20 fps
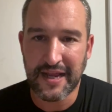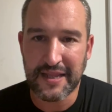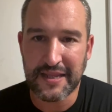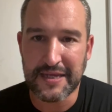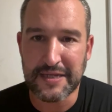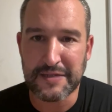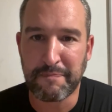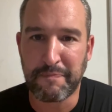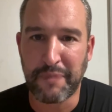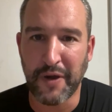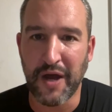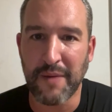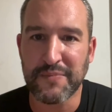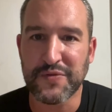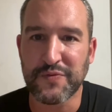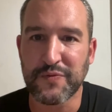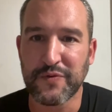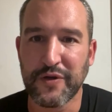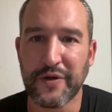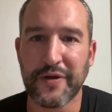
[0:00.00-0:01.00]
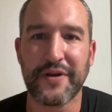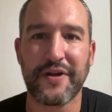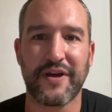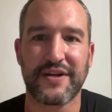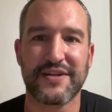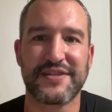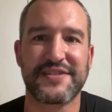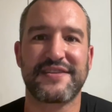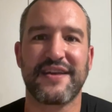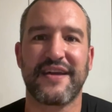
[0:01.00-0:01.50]
These bums ruined
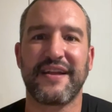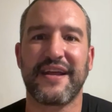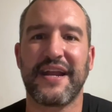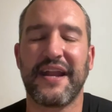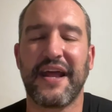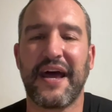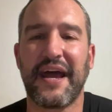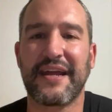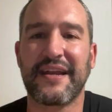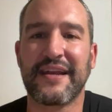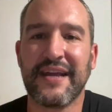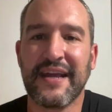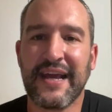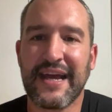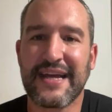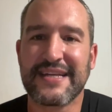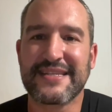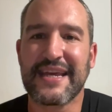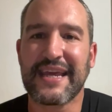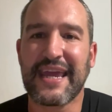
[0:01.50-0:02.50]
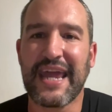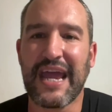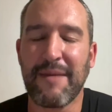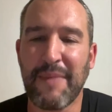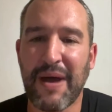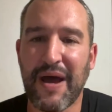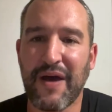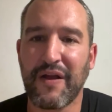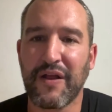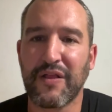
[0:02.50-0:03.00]
our Sunday night as they came
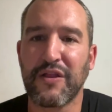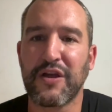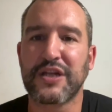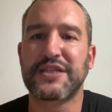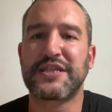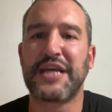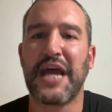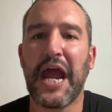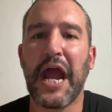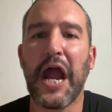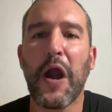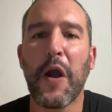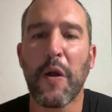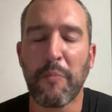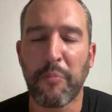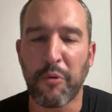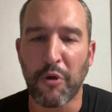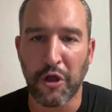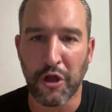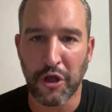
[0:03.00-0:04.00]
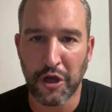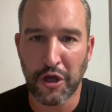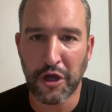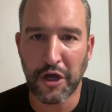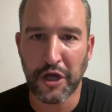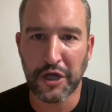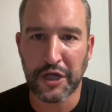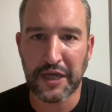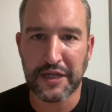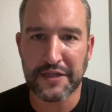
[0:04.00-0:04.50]
out and looked terrible
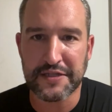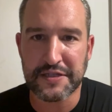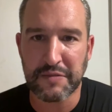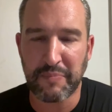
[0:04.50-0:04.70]
against the